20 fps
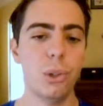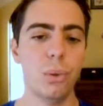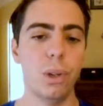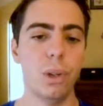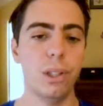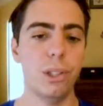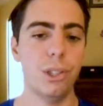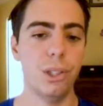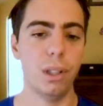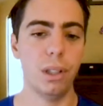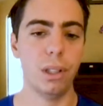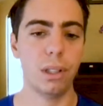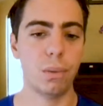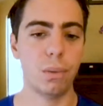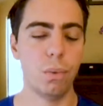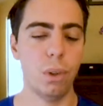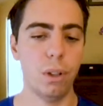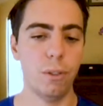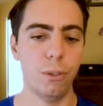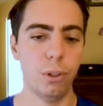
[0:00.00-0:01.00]
to
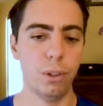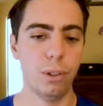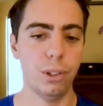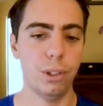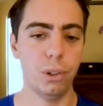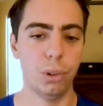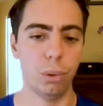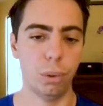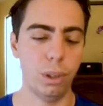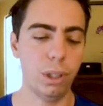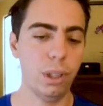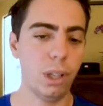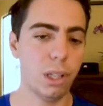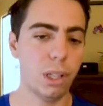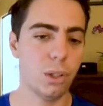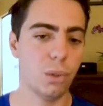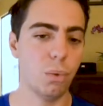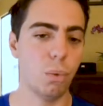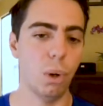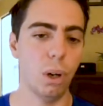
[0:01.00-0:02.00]
nginx 114.3
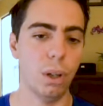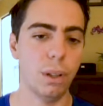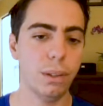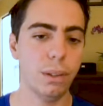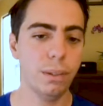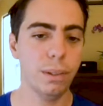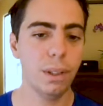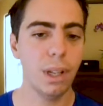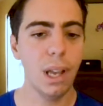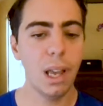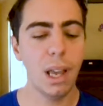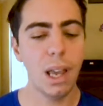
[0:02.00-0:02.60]
as you wanted,